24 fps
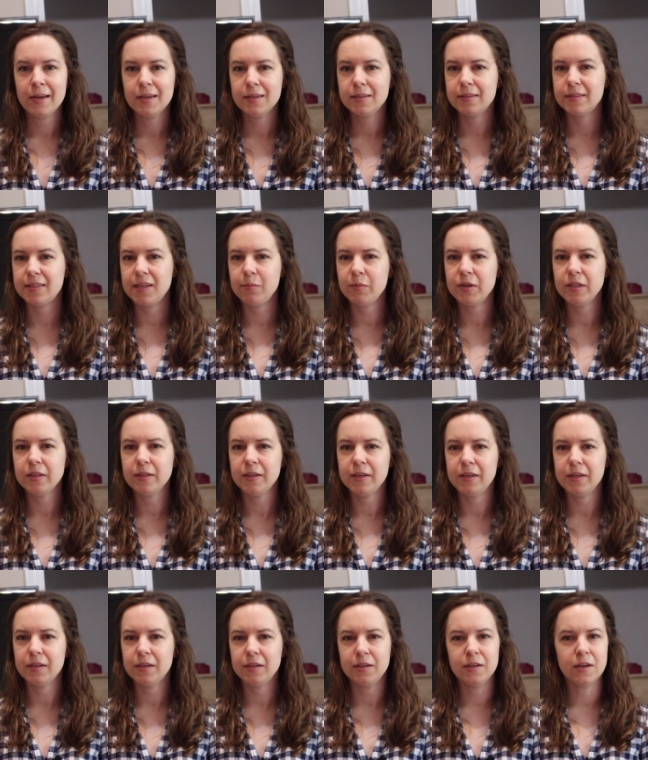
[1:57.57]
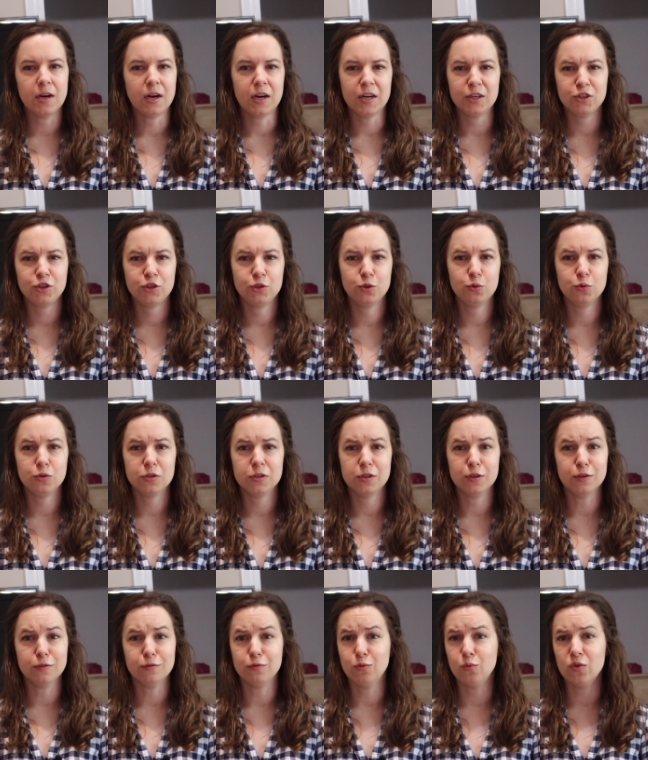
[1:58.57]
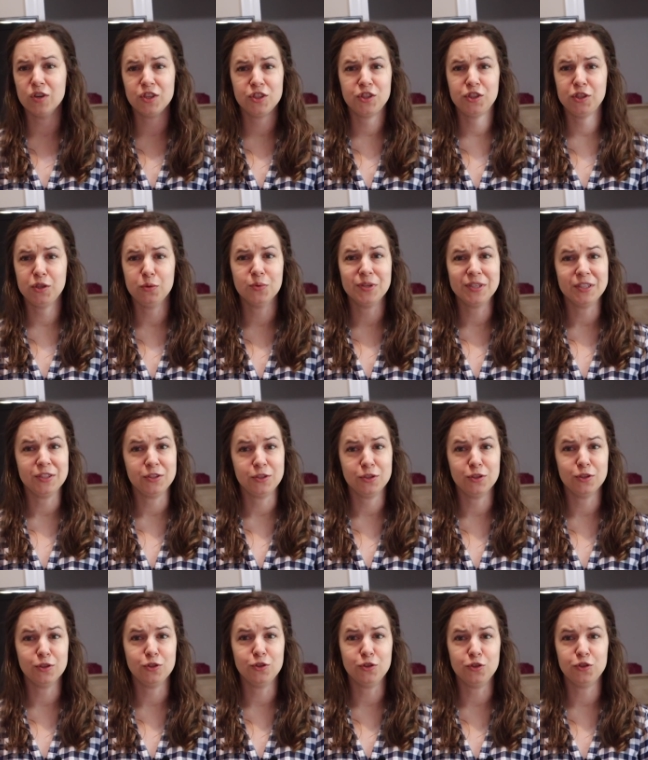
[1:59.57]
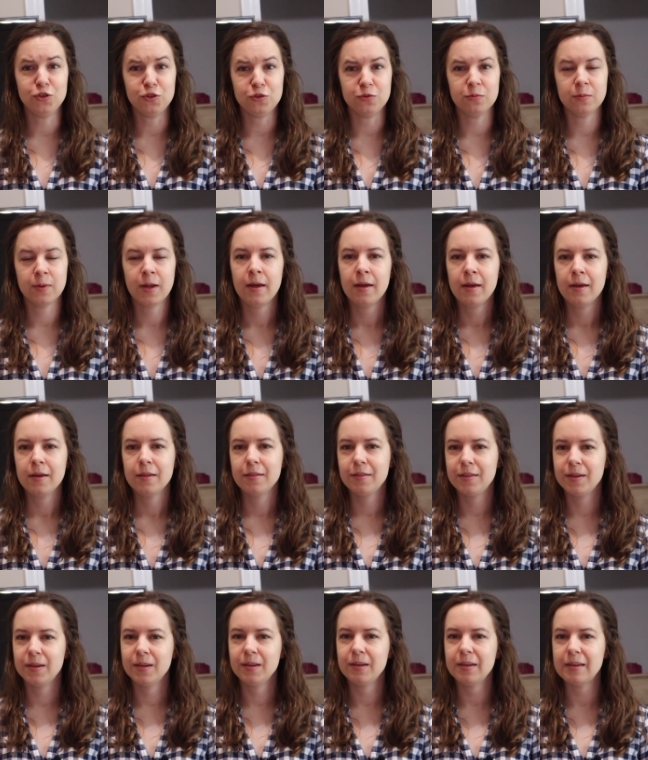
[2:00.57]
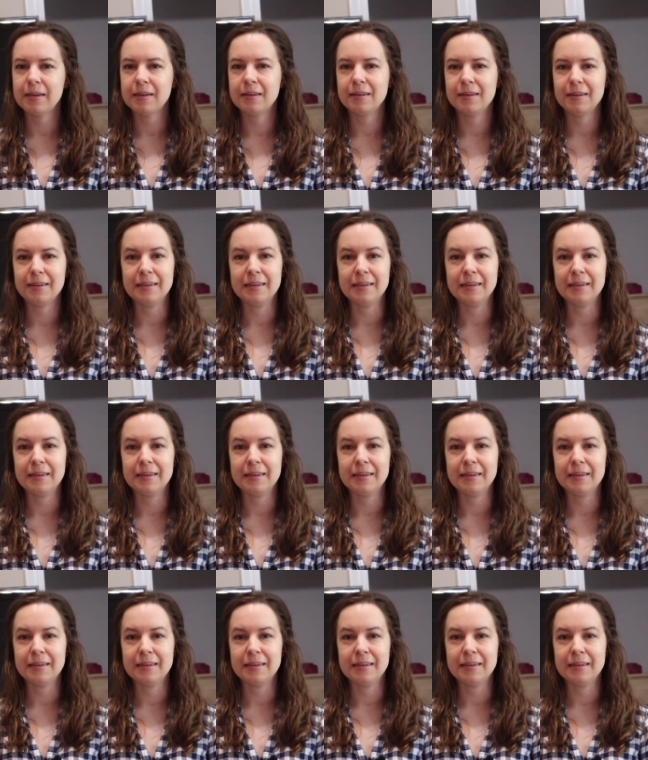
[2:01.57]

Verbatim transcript: seemingly not sure of what she wanted to do. Then in